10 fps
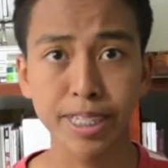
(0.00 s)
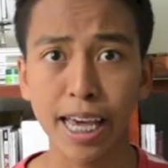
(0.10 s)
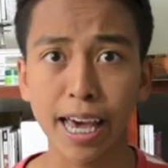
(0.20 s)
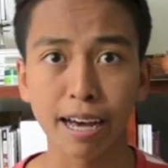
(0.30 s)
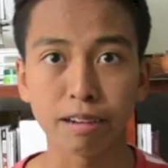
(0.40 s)

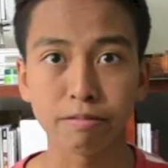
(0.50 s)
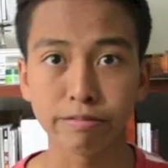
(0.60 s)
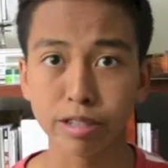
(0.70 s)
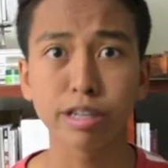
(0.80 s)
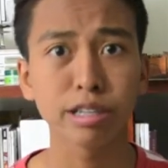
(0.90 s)
Yeah,
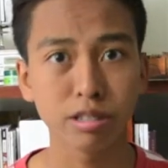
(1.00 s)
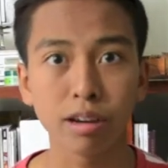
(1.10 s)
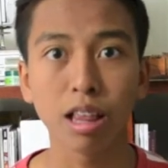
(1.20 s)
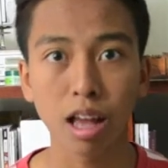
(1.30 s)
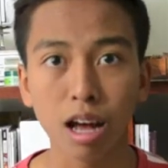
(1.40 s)
you can
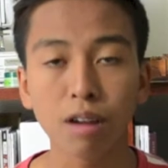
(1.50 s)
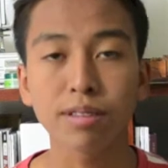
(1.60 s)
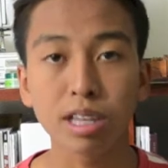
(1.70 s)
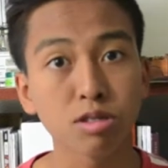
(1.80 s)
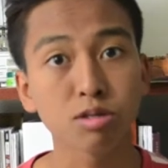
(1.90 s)
do a lot
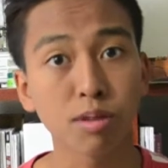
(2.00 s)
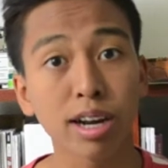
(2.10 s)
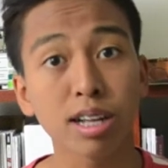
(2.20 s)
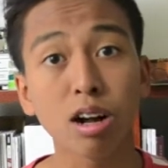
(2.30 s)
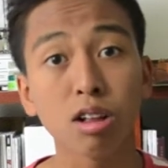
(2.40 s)
of things with
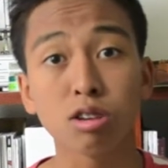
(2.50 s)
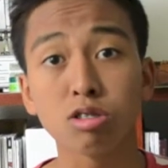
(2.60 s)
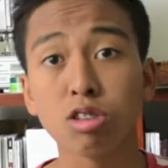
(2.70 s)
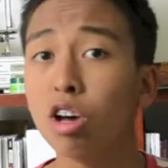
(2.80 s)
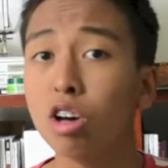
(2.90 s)
$20.
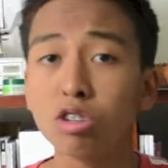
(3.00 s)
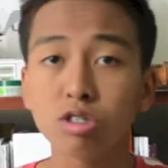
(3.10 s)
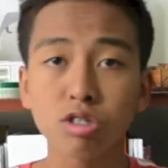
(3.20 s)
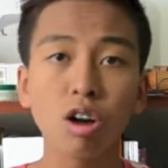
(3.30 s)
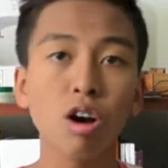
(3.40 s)

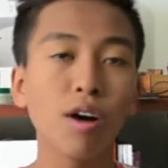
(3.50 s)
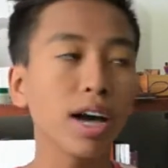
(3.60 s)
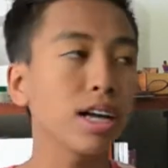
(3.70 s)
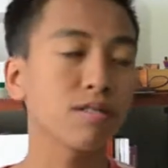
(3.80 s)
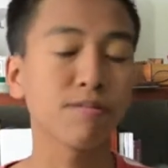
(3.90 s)
So I
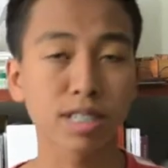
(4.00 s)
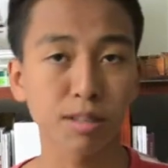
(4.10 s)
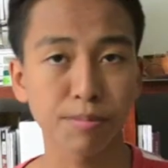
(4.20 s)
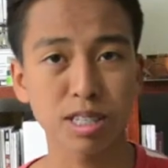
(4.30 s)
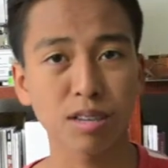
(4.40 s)
had to fix
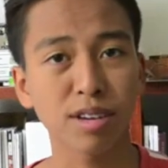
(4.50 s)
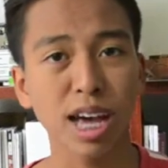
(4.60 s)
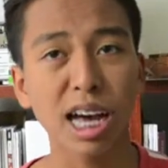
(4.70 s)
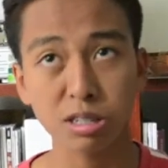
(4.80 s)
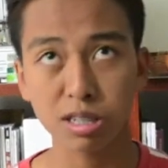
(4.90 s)
it myself. I
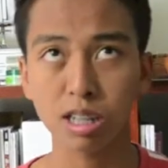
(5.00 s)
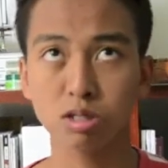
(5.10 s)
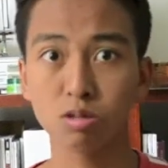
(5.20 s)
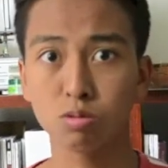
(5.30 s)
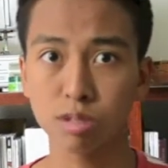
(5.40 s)
actually had
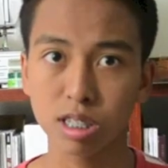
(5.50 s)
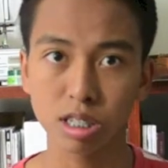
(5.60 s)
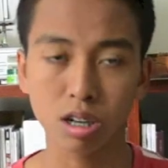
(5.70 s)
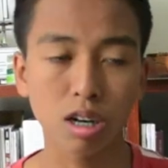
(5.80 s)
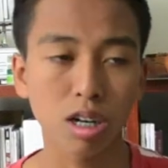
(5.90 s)
to
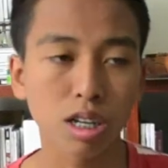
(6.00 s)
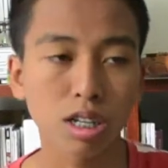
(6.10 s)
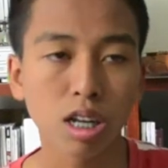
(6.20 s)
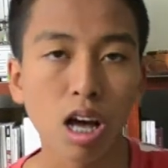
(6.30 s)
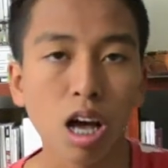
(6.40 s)
restart it.
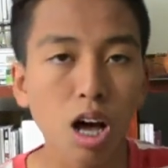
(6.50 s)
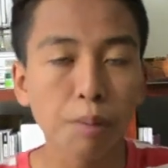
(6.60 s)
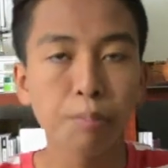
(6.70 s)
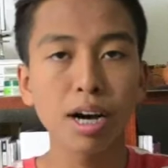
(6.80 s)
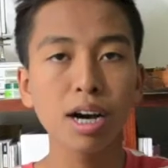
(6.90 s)

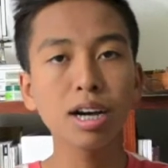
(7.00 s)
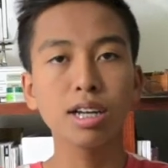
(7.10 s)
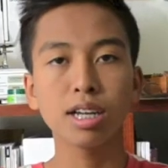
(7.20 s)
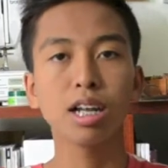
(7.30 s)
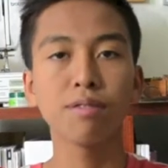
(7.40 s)

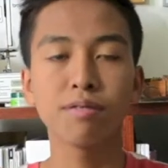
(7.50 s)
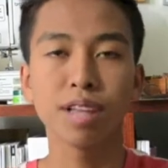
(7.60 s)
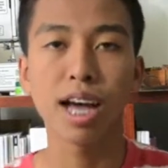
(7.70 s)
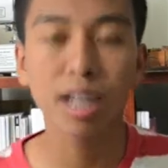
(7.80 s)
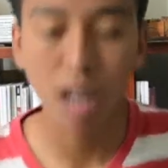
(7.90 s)
But enough of that.